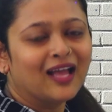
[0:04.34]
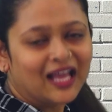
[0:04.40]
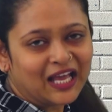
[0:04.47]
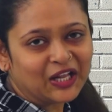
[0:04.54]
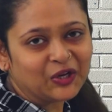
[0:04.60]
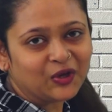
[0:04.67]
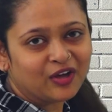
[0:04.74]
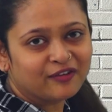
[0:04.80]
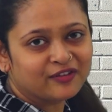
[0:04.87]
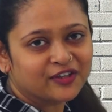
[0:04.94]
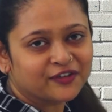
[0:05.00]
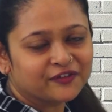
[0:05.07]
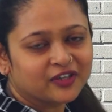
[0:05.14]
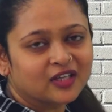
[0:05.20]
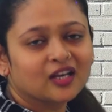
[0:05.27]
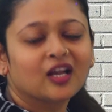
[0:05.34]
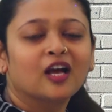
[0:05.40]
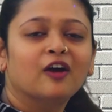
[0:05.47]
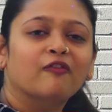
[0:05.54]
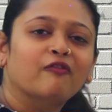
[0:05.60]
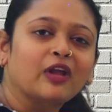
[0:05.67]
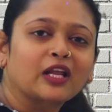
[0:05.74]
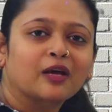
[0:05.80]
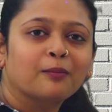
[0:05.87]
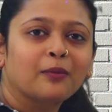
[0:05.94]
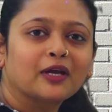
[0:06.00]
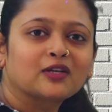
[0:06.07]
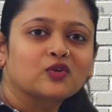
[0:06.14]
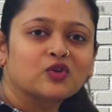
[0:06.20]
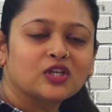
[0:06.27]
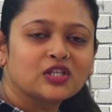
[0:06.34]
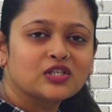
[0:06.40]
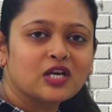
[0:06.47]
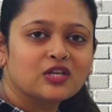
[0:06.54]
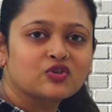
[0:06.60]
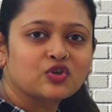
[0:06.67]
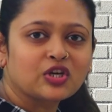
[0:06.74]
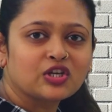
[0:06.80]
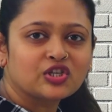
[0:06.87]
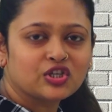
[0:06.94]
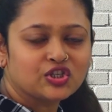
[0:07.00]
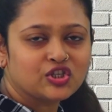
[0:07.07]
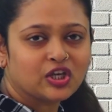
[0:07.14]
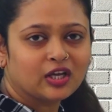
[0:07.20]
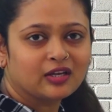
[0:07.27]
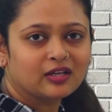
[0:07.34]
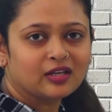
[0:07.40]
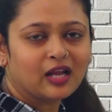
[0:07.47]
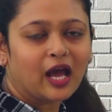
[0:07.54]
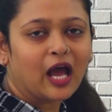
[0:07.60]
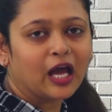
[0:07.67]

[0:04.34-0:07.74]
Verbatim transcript: Hello everyone, welcome back to Nirja Education channel.